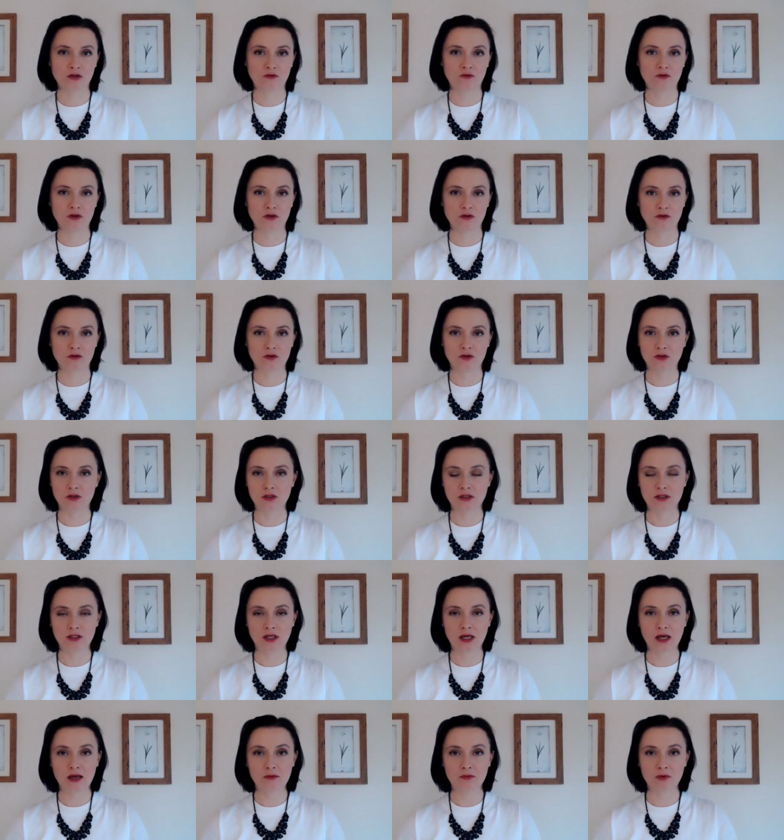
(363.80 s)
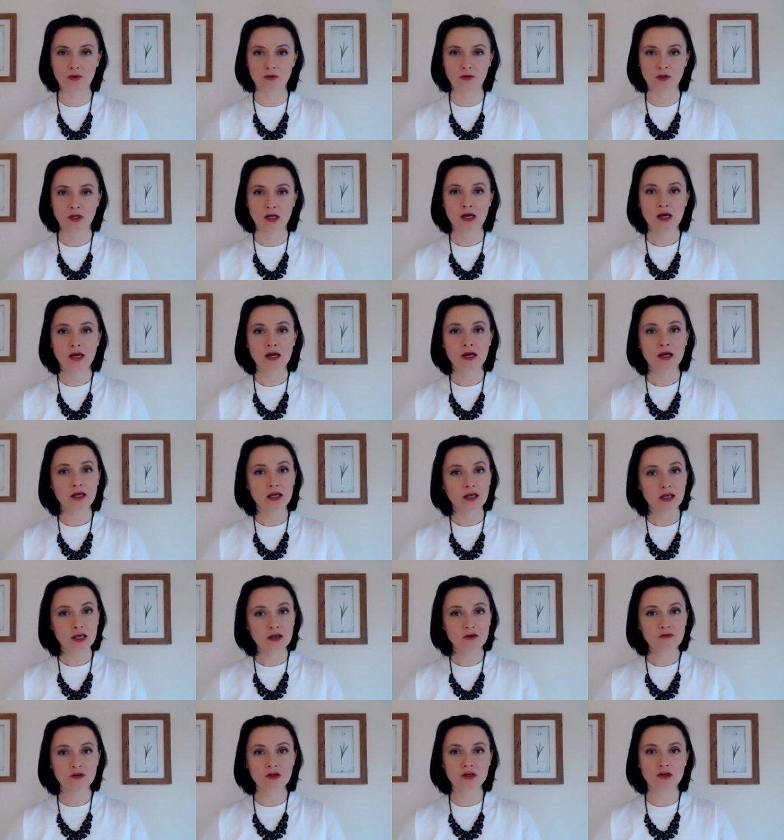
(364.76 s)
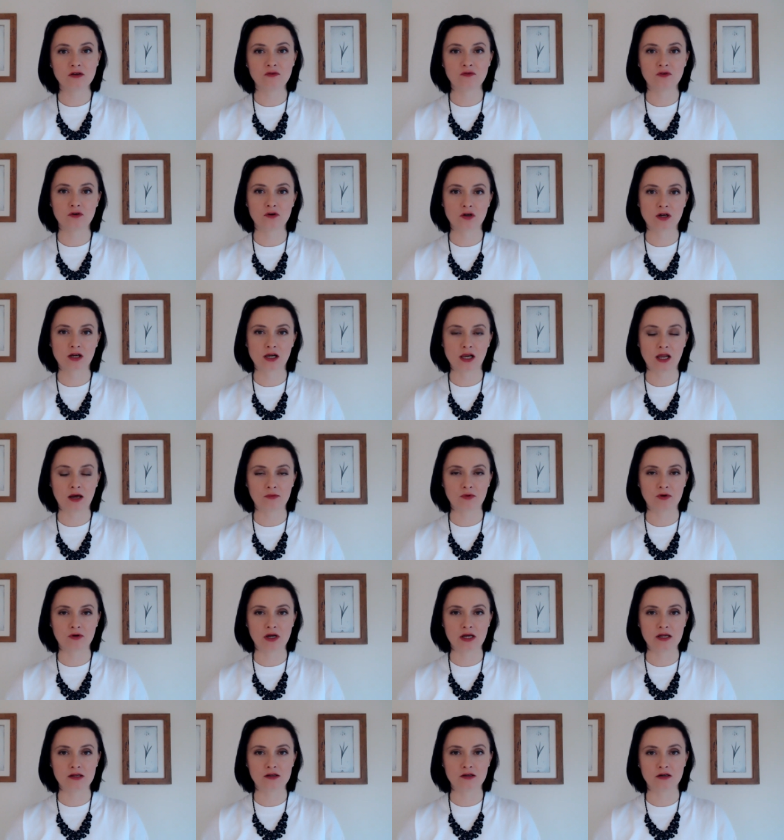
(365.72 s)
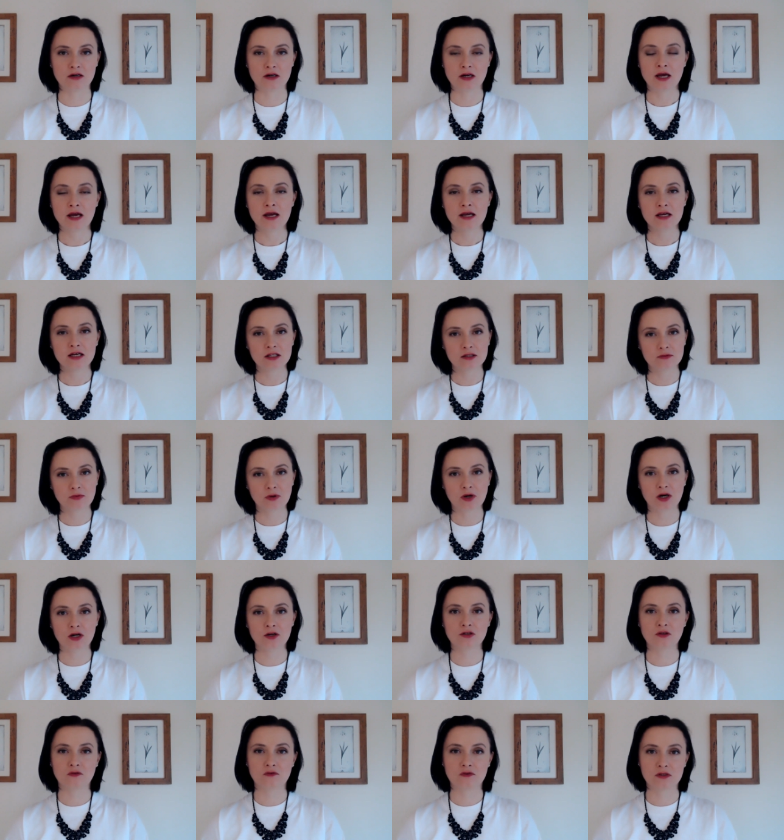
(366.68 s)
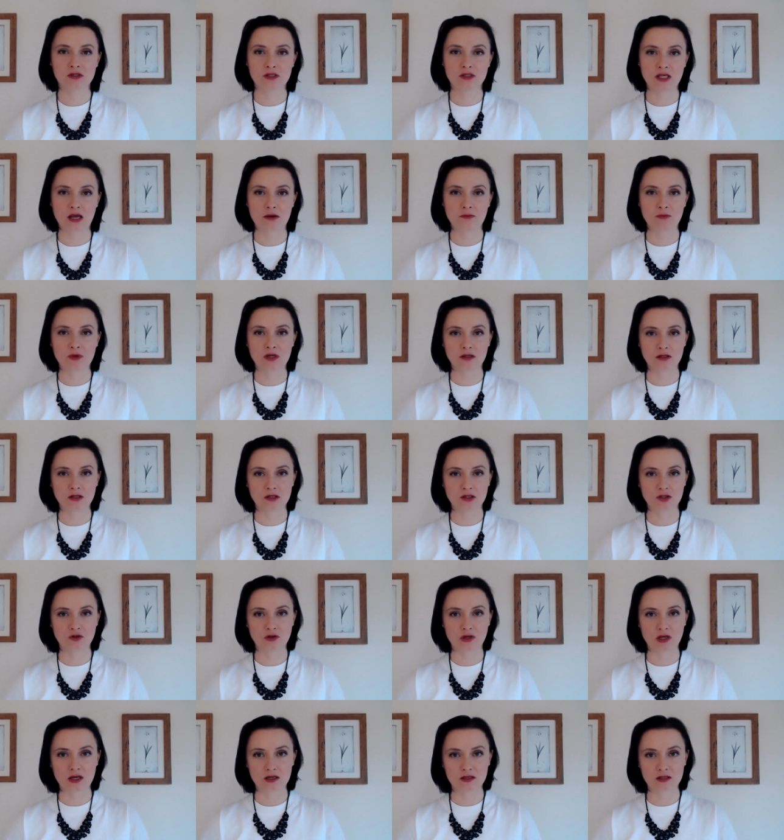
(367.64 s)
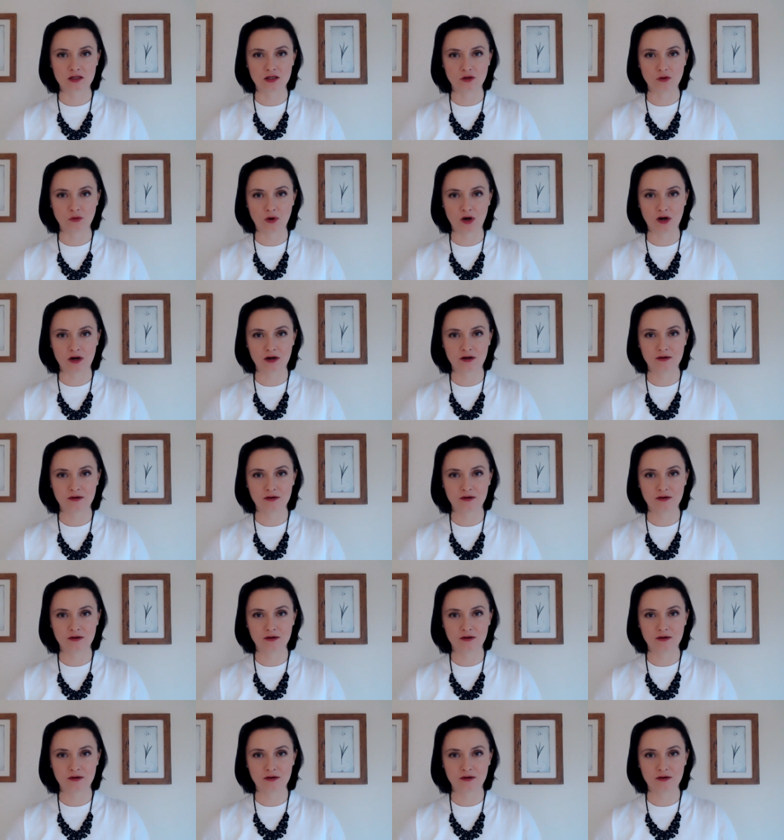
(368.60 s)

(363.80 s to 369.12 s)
of view to the table even if your collaborator is part of the same industry as you are.